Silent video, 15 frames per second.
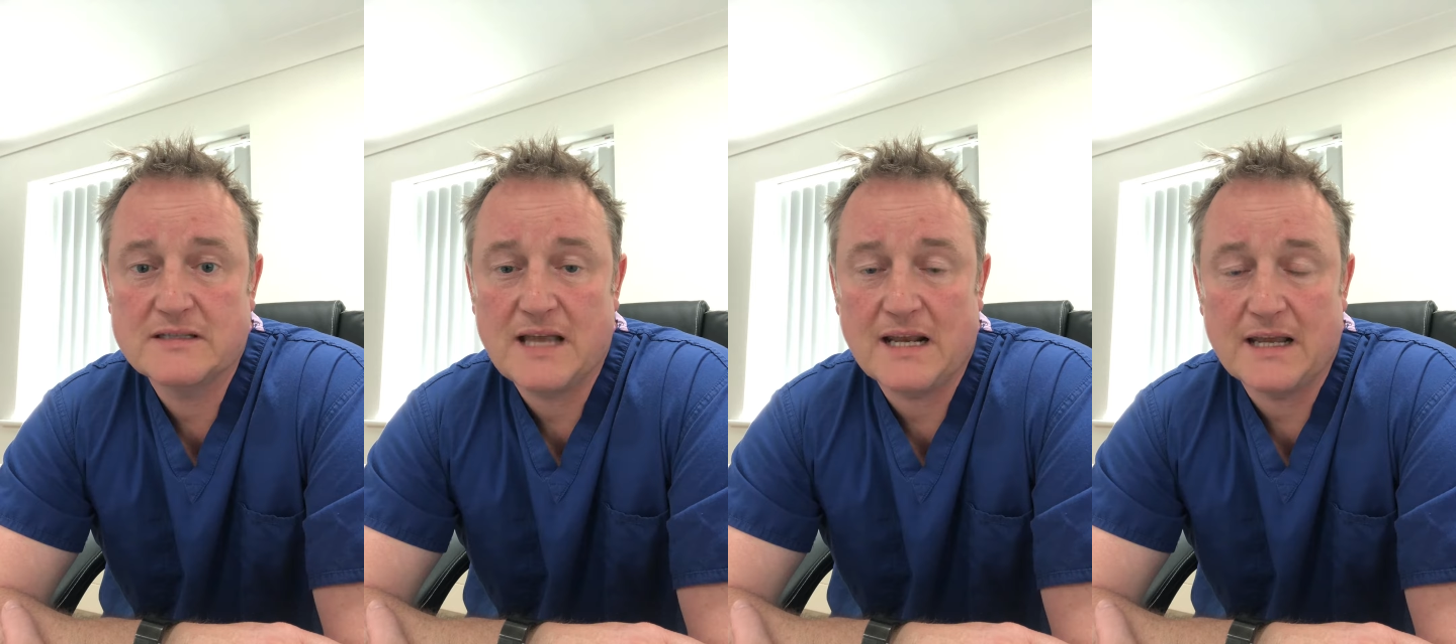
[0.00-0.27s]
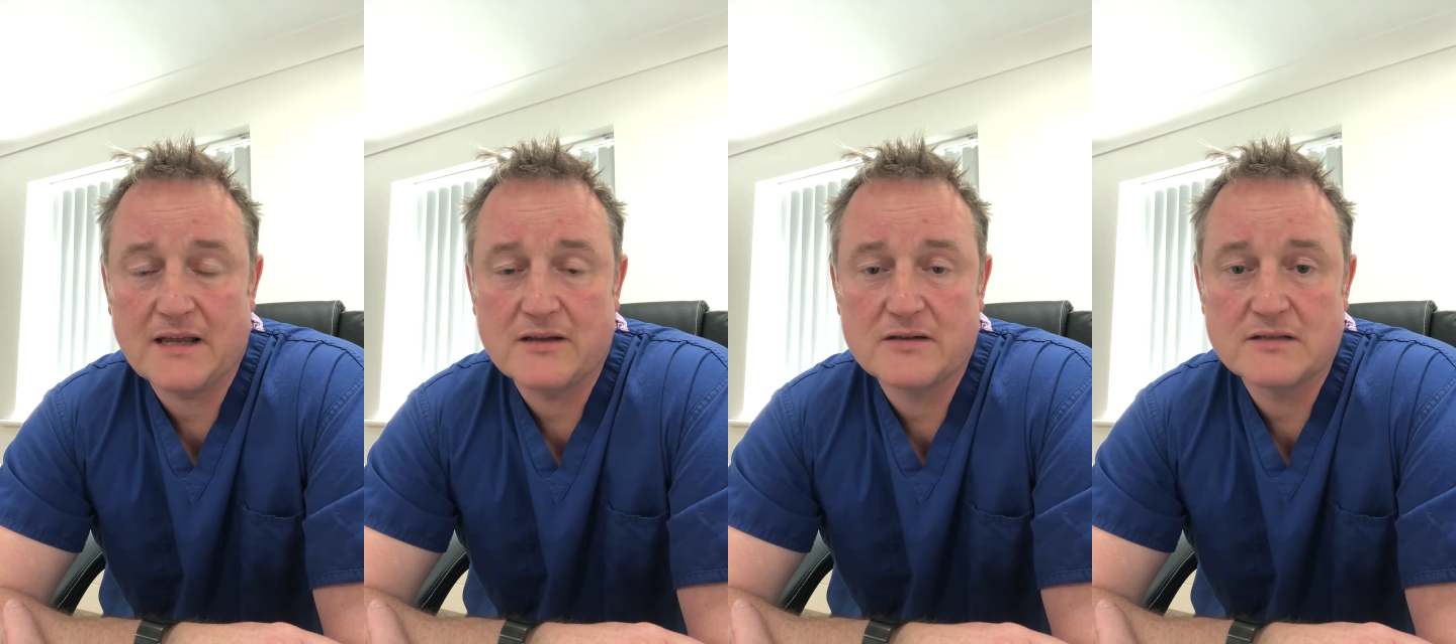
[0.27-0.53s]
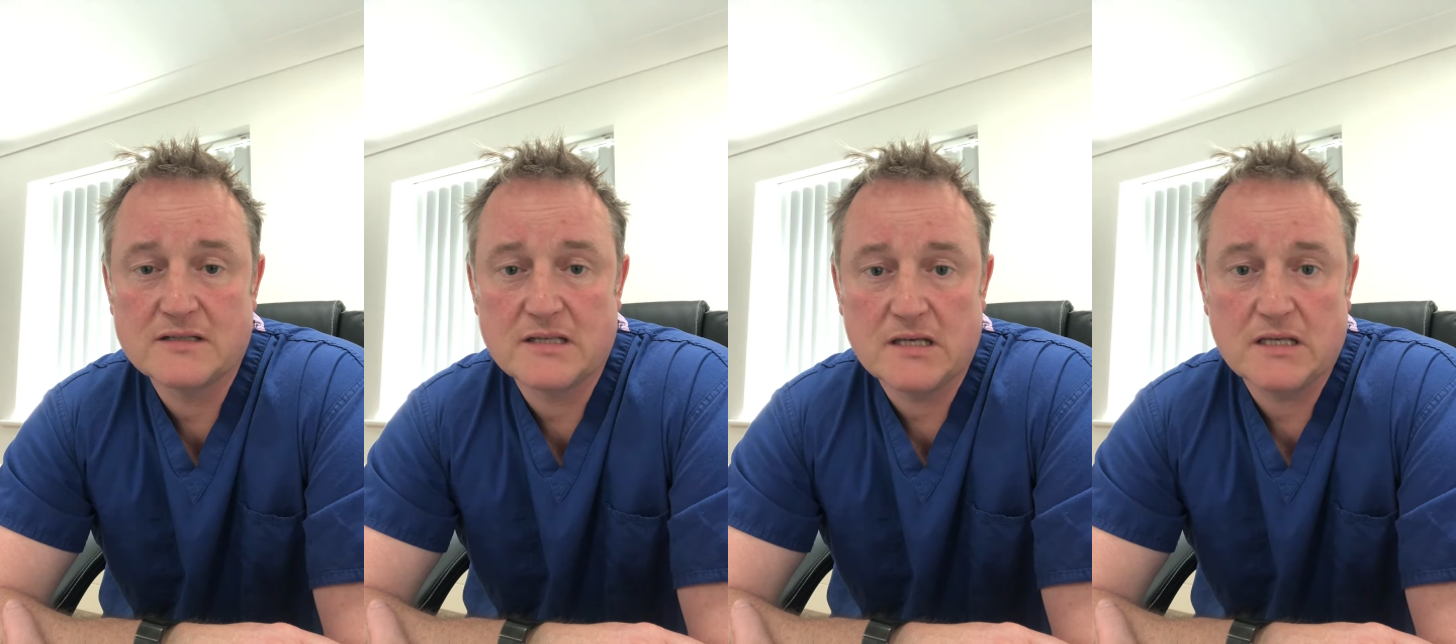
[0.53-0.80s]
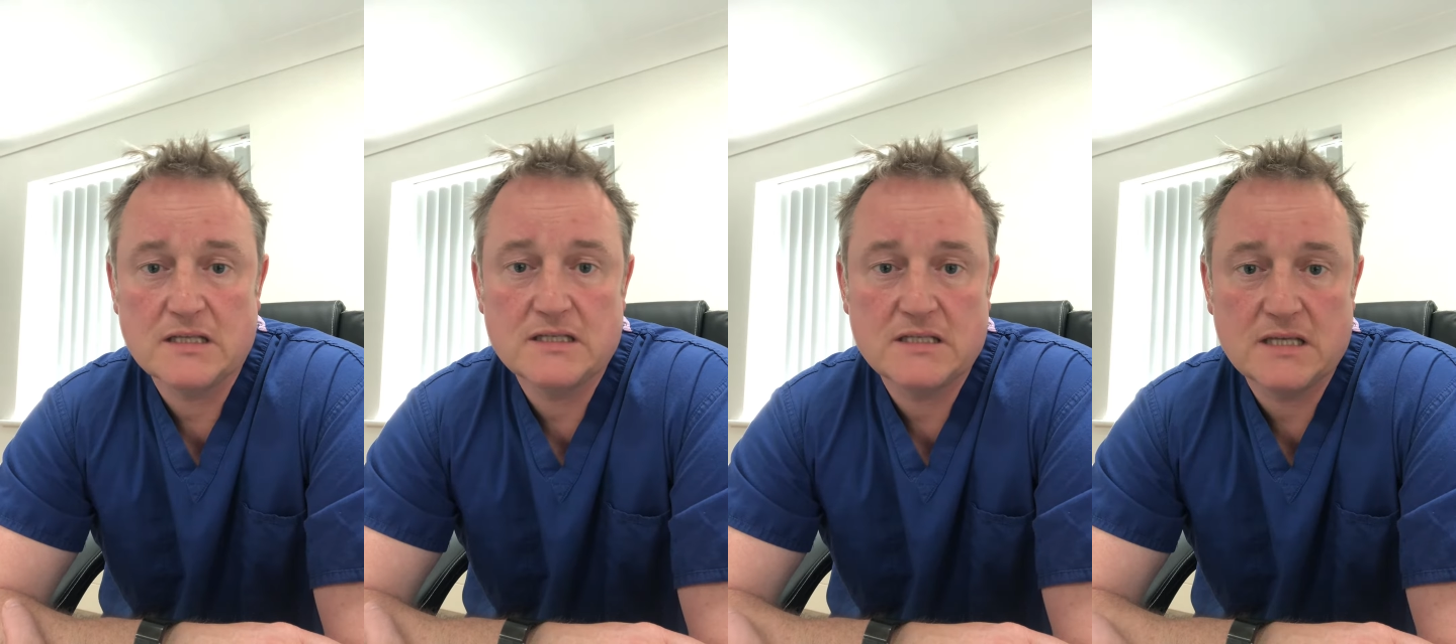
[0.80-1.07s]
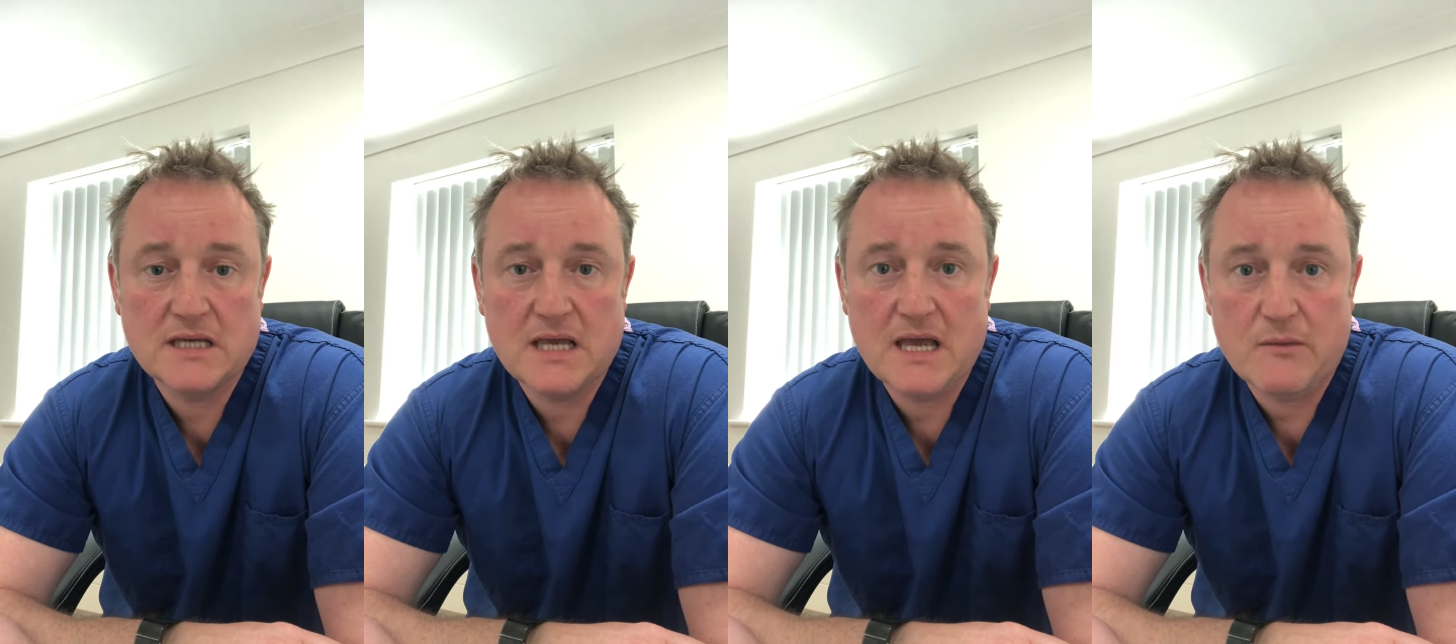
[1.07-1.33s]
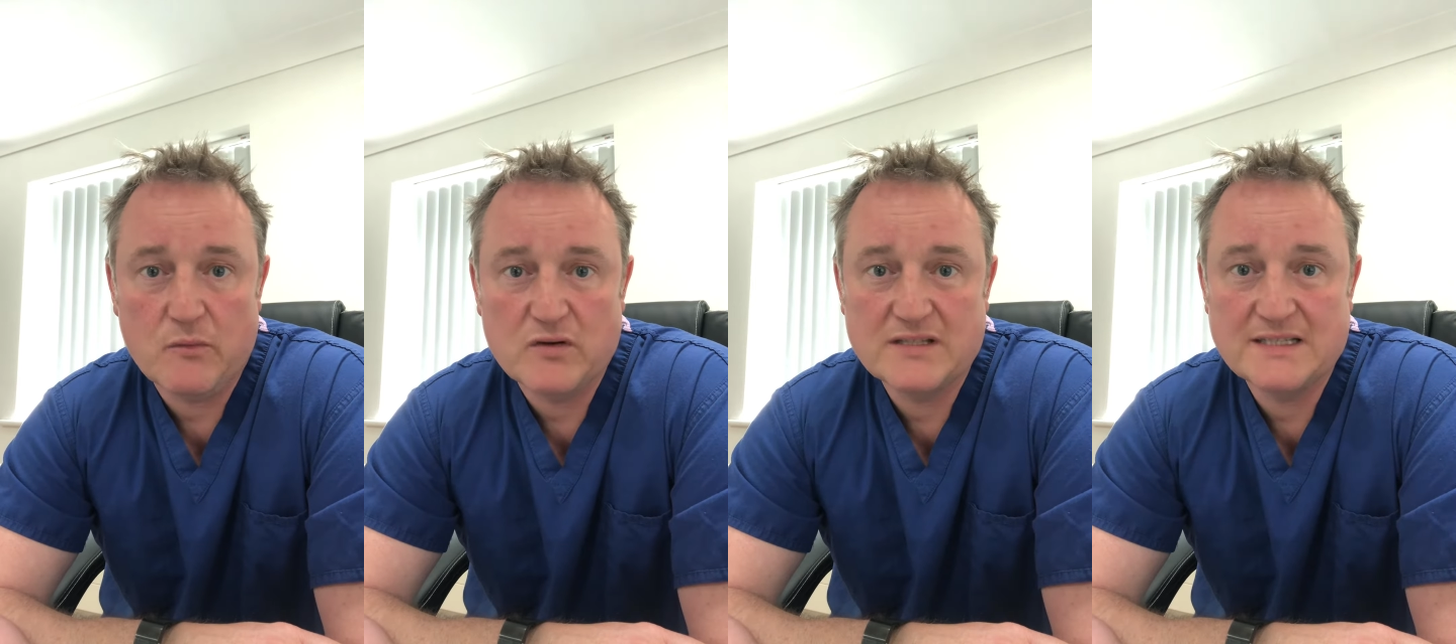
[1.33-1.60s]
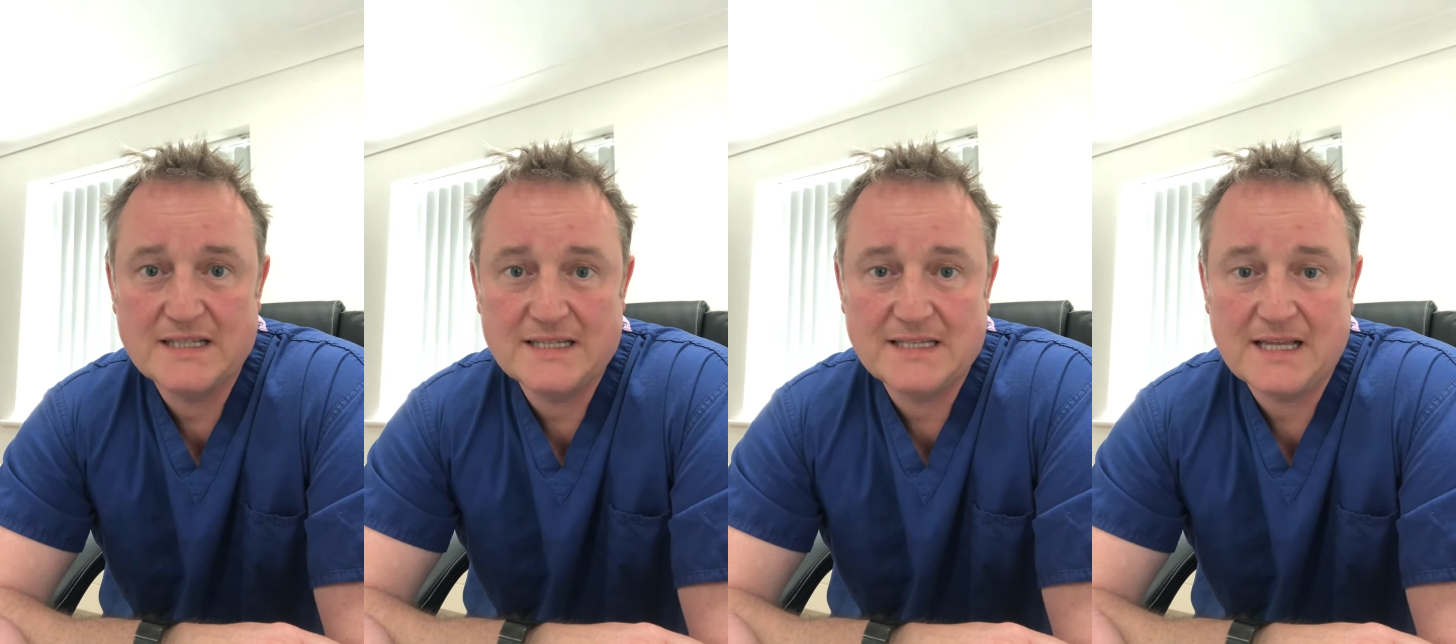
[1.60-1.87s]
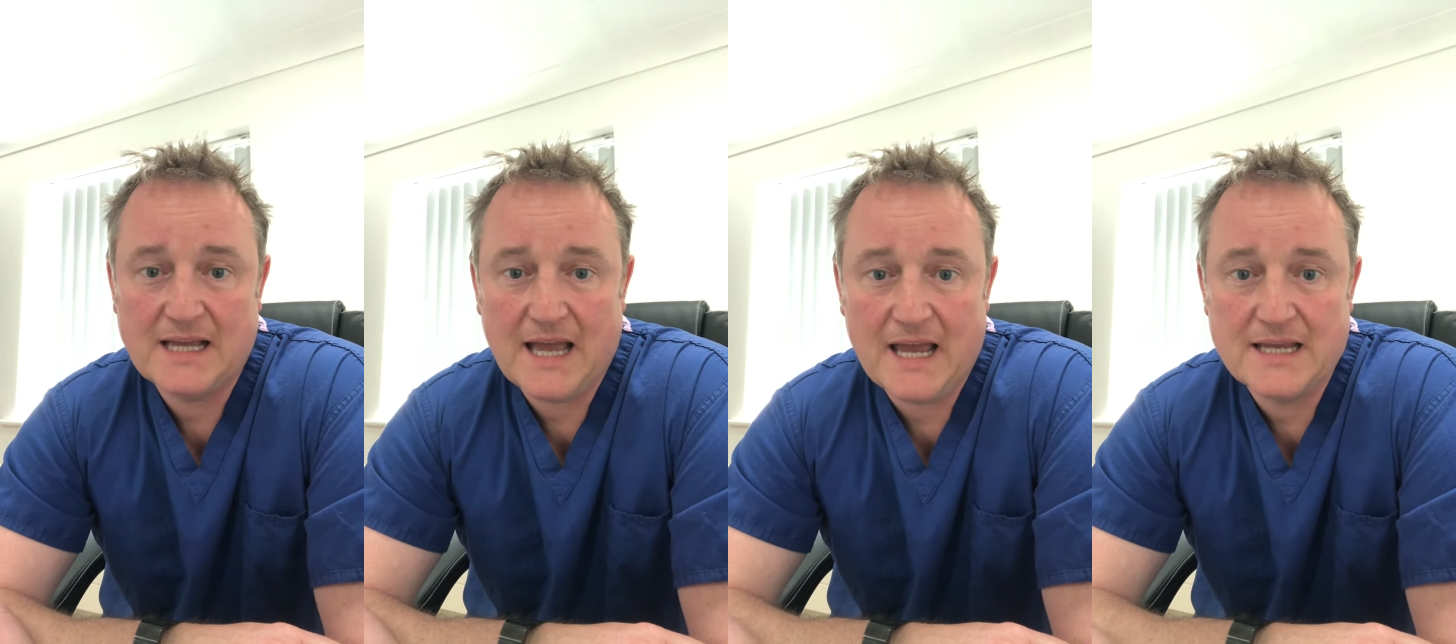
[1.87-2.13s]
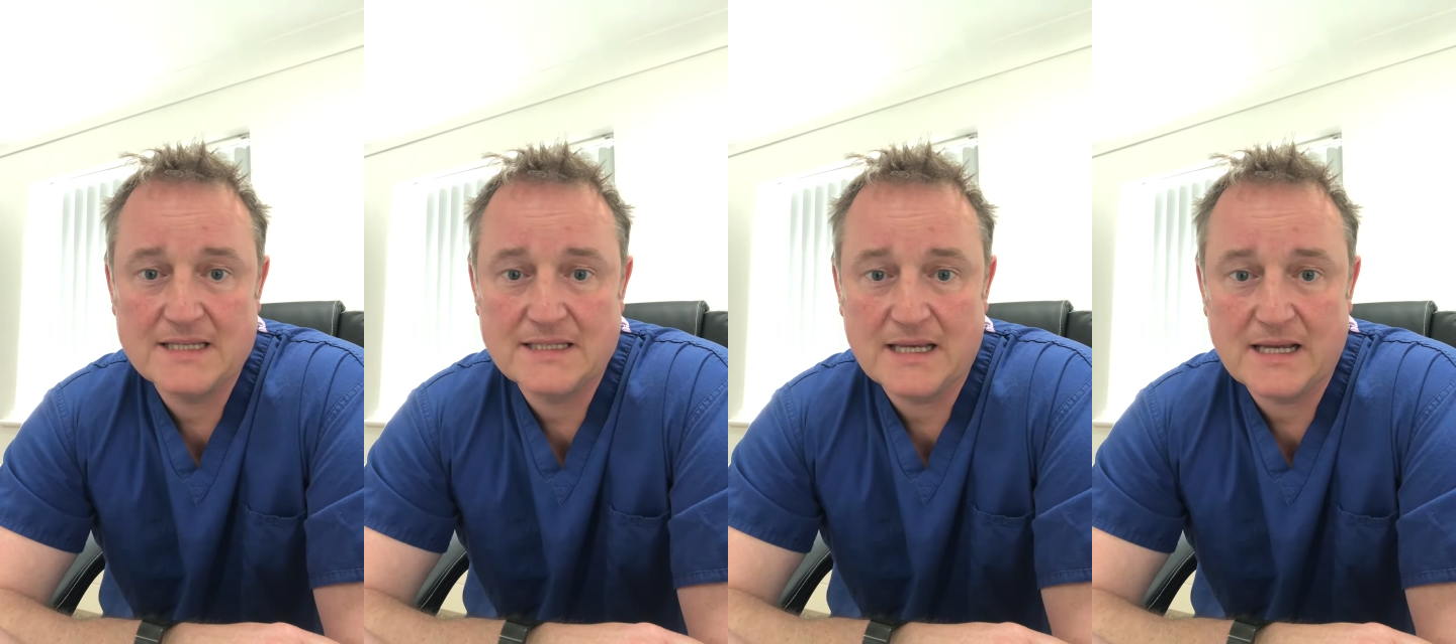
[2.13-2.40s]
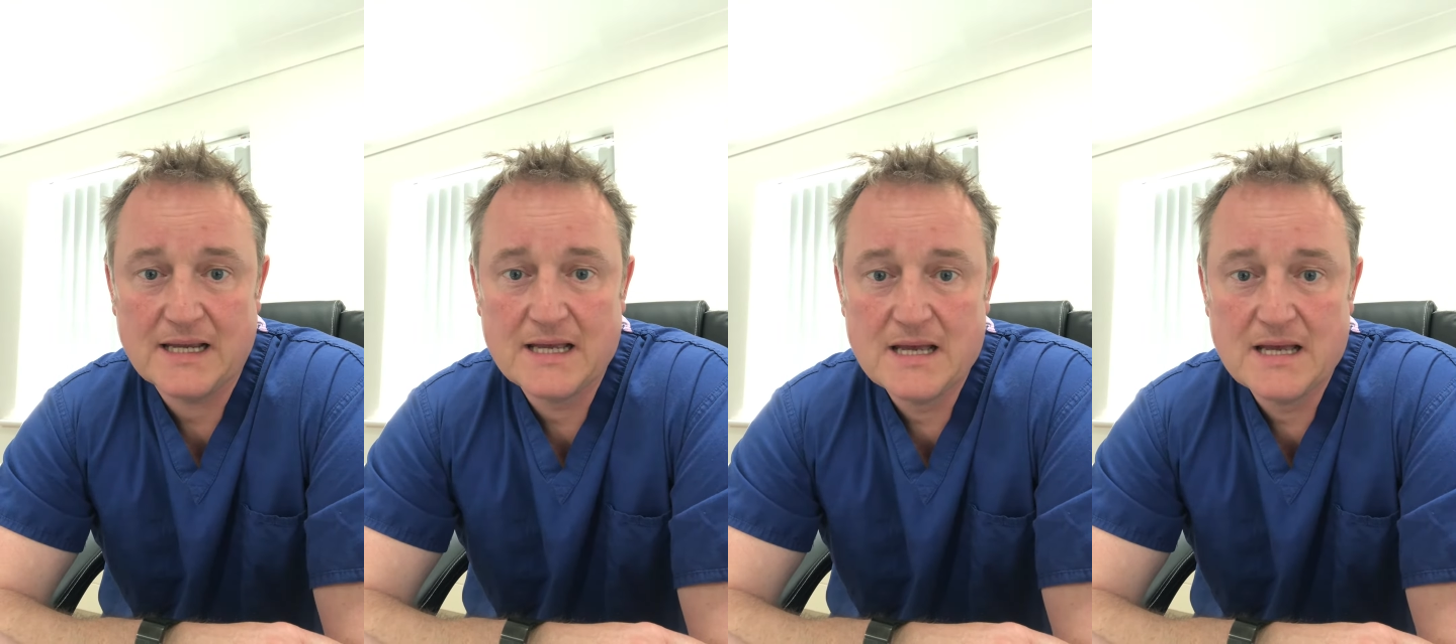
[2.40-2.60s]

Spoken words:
telling us that the hip was dislocating,